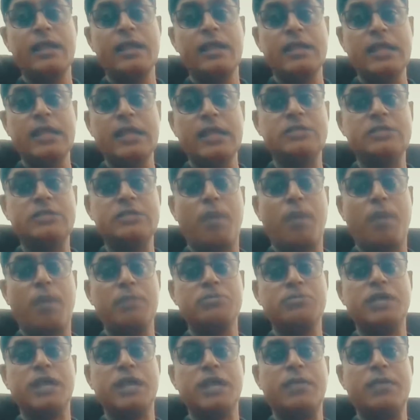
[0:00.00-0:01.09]
these
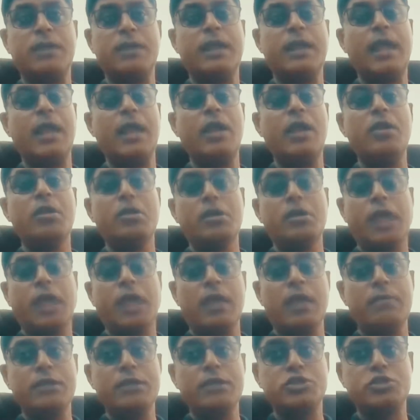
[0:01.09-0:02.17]
problem statement can
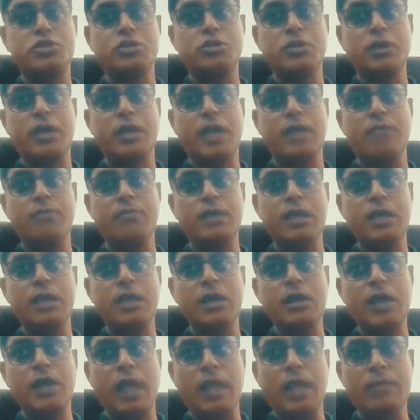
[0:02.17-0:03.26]

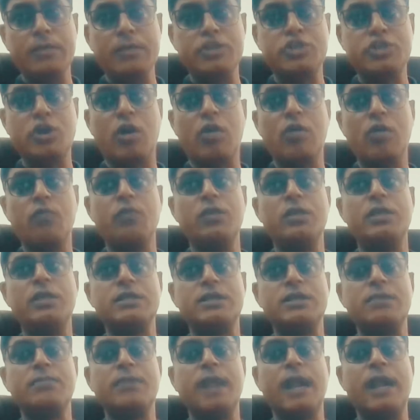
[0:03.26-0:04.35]
be solved with
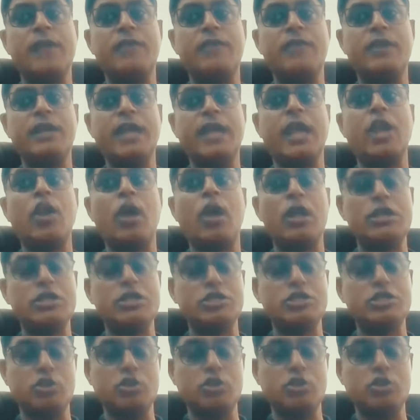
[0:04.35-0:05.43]
some kind of
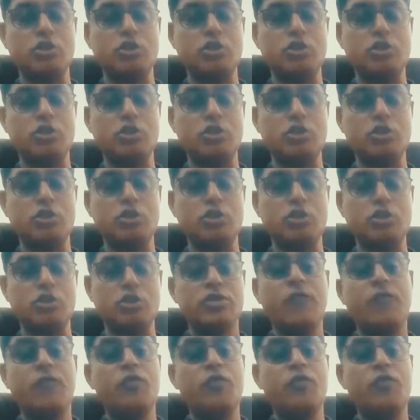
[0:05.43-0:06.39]
technology solution.